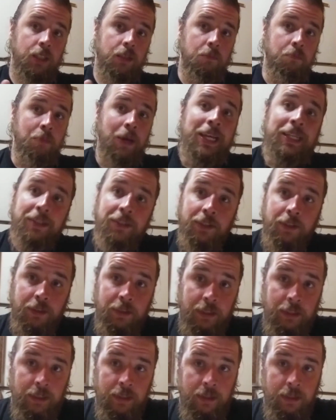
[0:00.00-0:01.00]

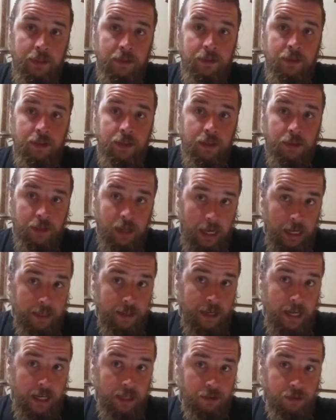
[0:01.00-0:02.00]
Basically, this
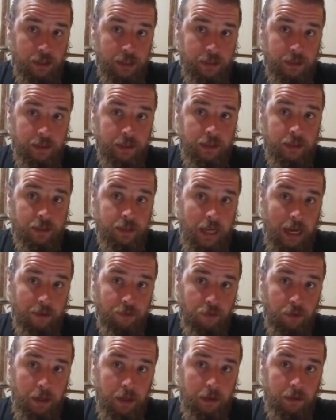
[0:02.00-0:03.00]
contact tracing
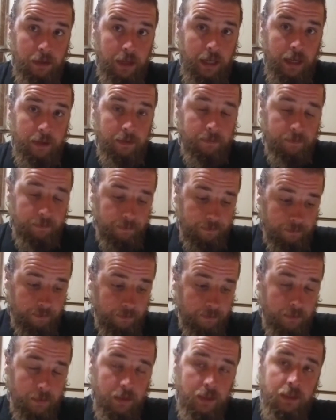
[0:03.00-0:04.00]
software, okay,
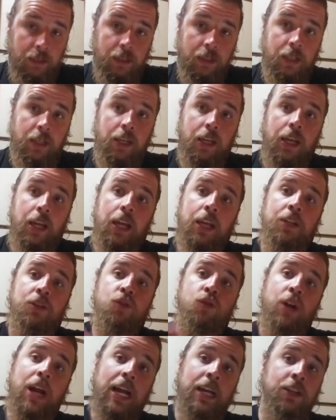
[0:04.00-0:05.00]
it
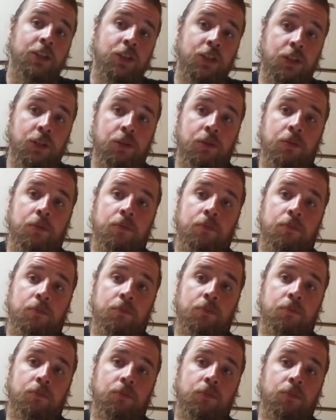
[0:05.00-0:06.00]
tracks you.
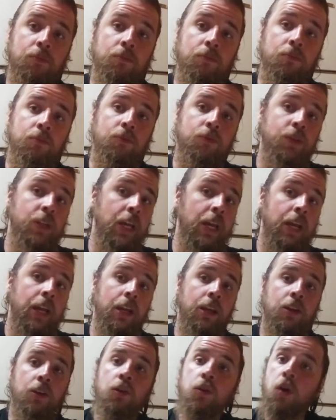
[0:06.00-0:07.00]
Say
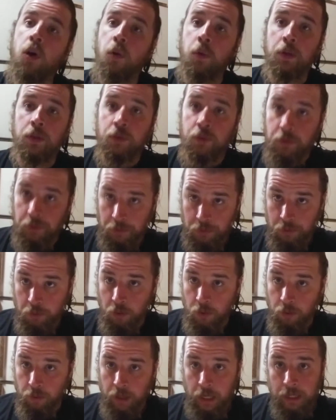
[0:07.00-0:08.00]
you go into a
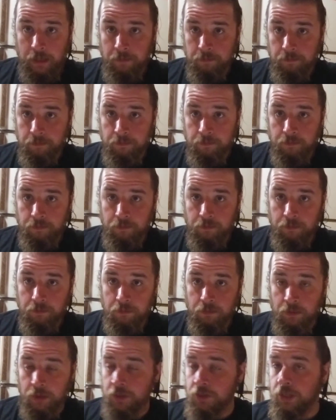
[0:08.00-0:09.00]
store, right?
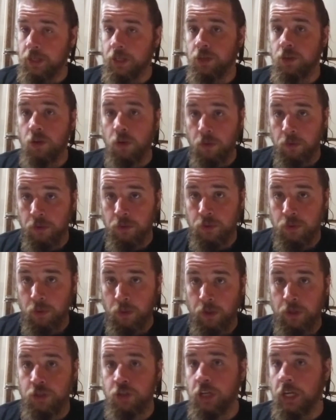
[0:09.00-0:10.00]
Let's say you go in a
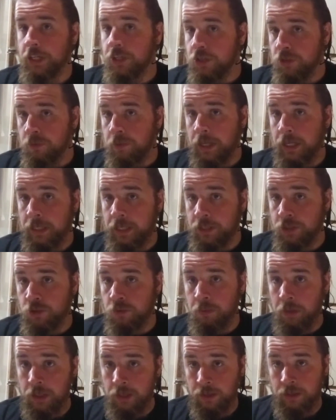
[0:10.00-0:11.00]
store. It checks you in that you
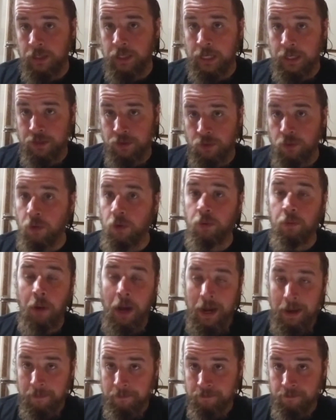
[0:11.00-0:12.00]
went into that store, right?